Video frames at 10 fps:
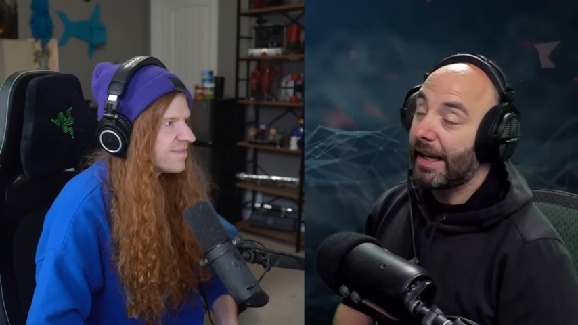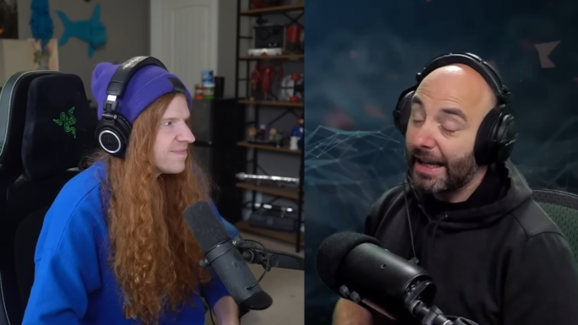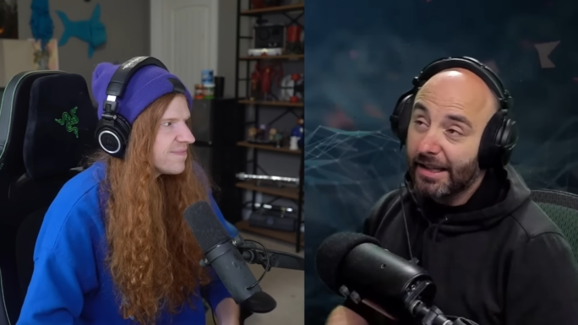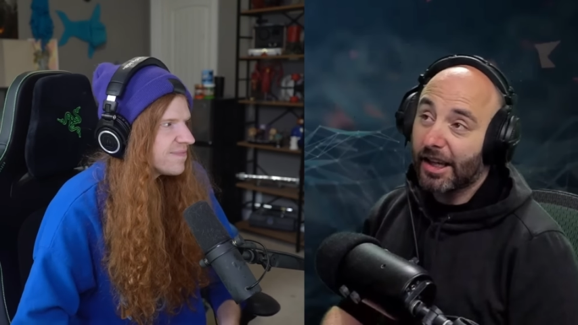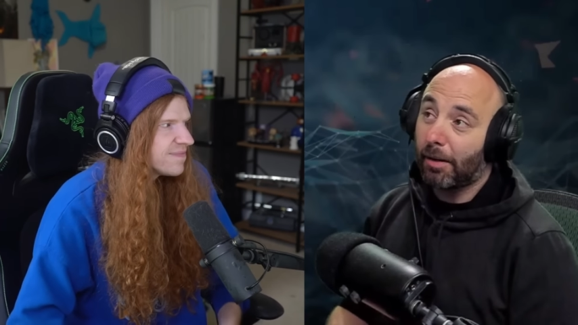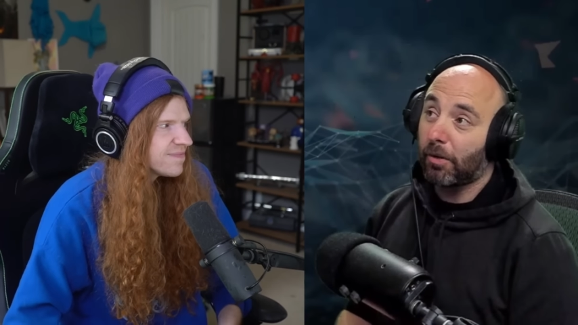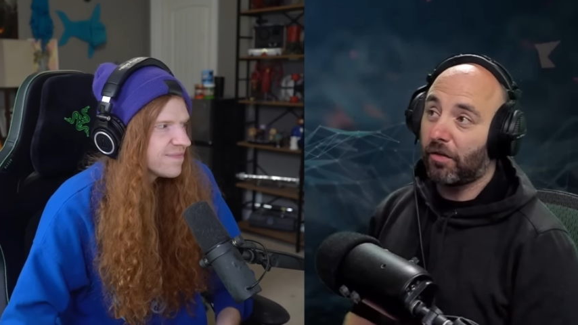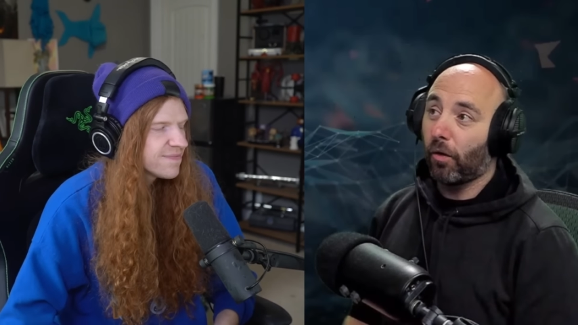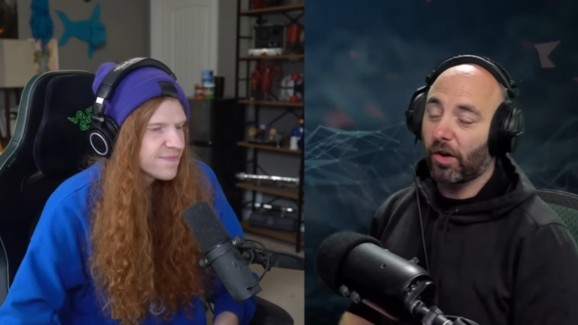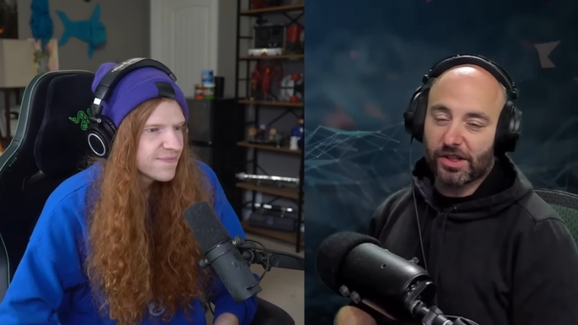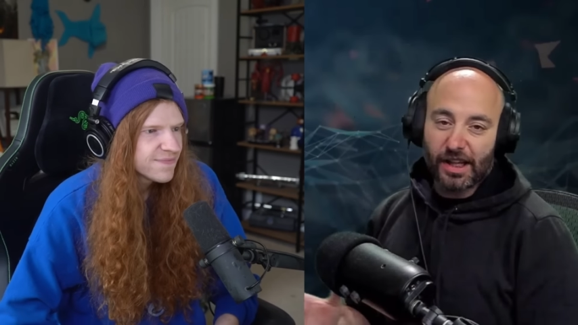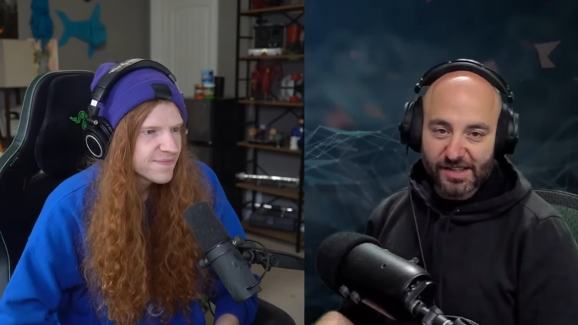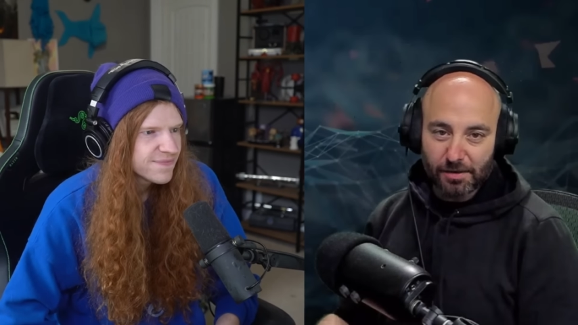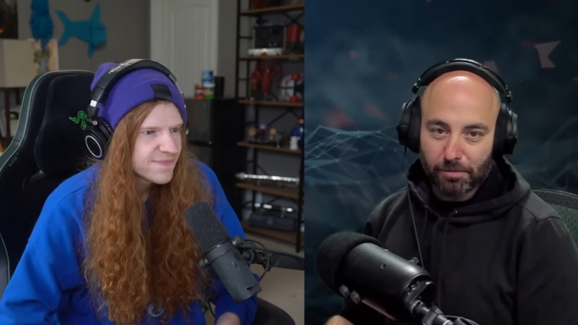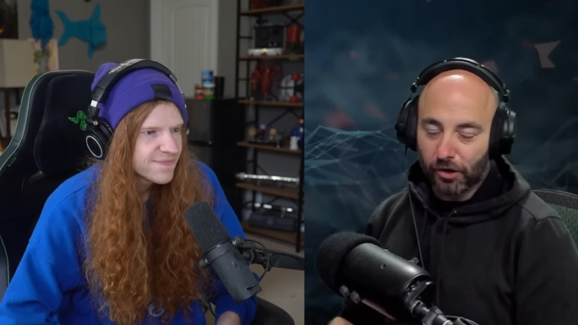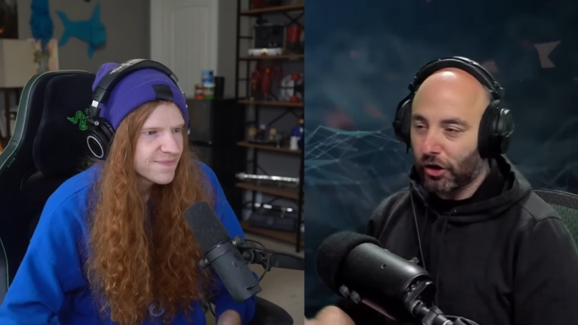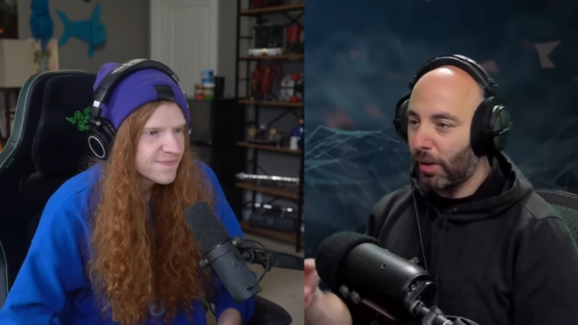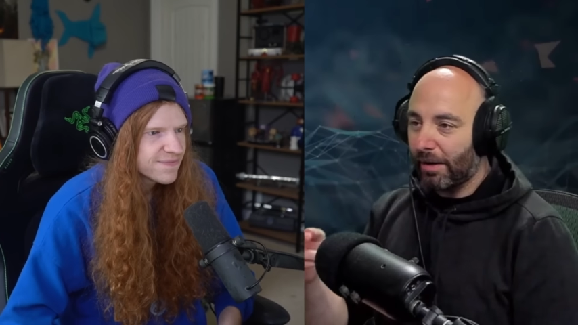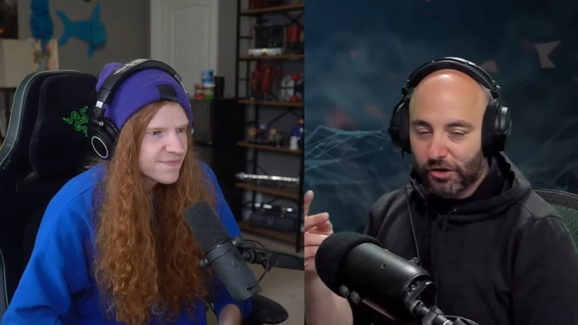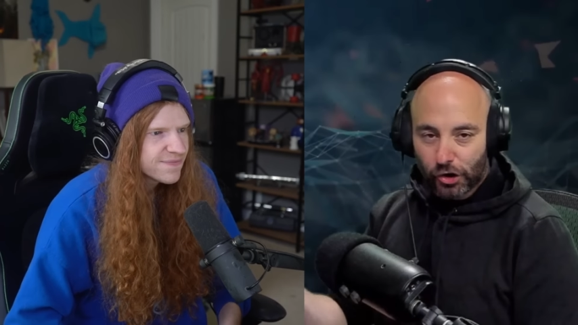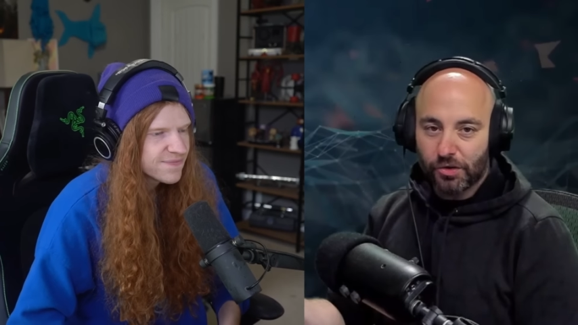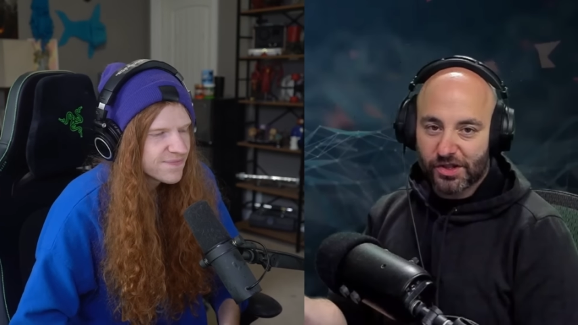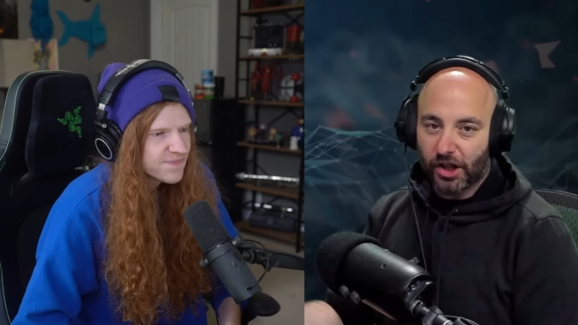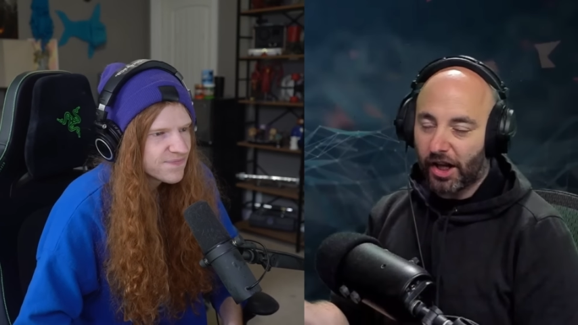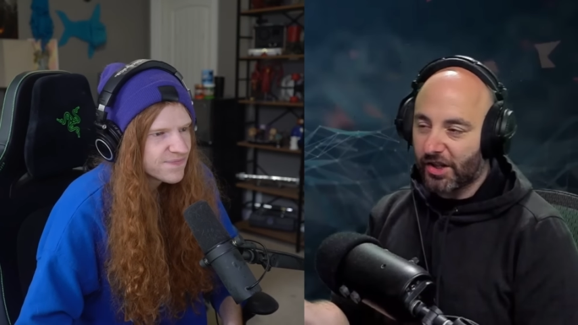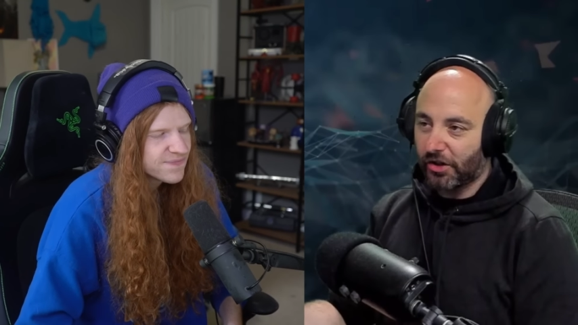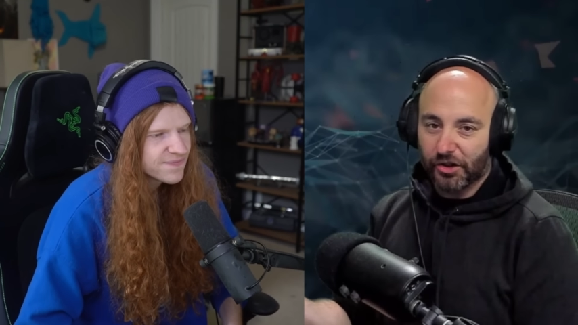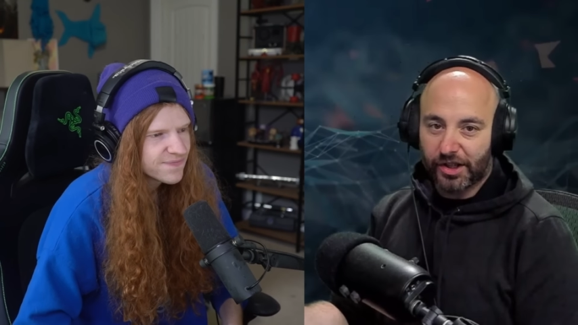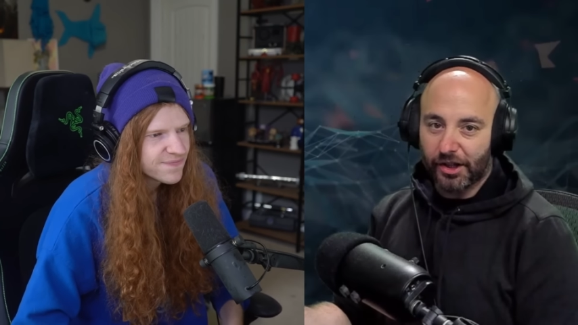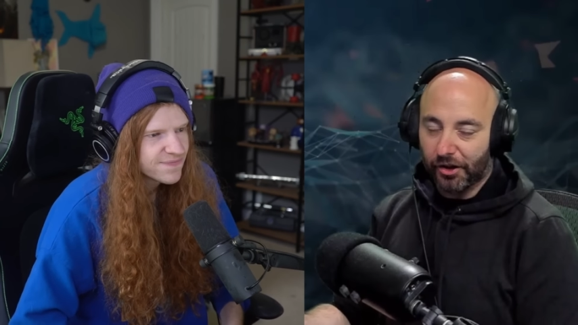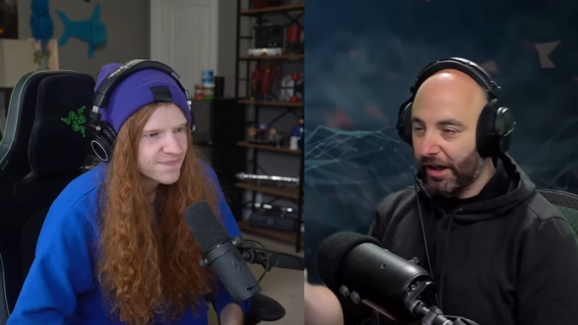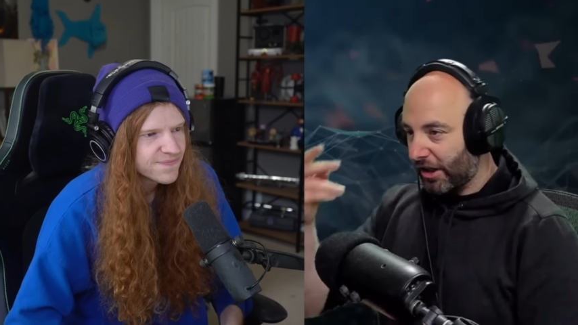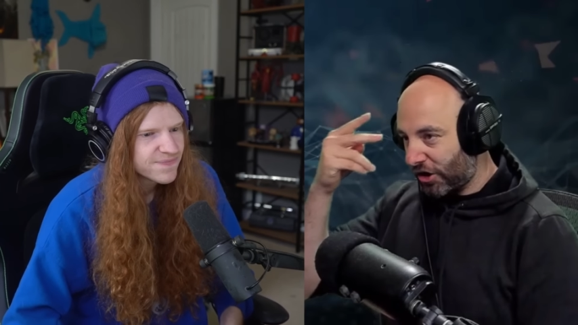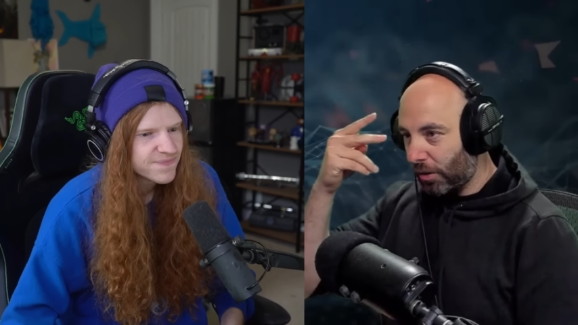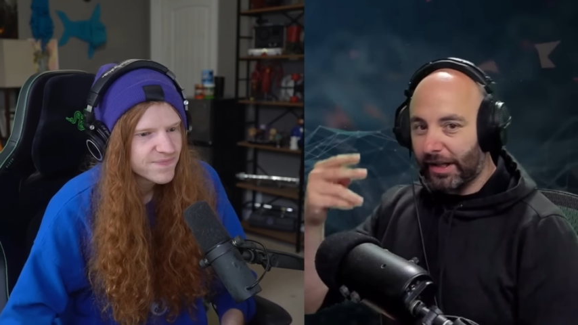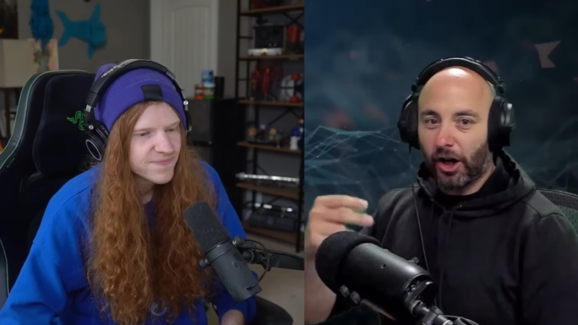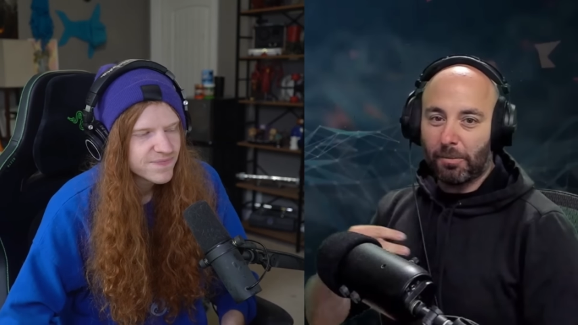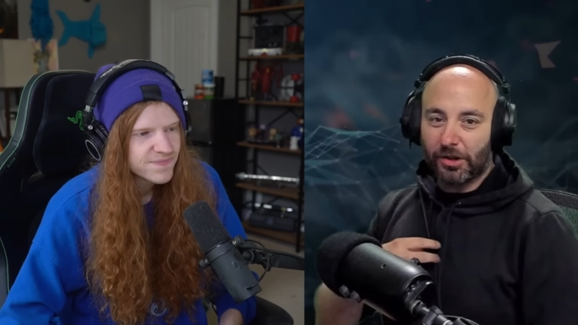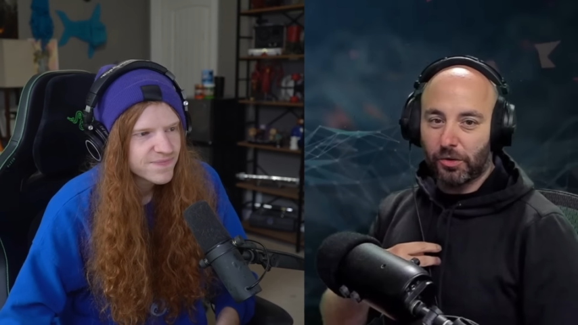Speaker 1: in Diablo 4, it's a lot simpler. You have two slots on your gear two in the helmet,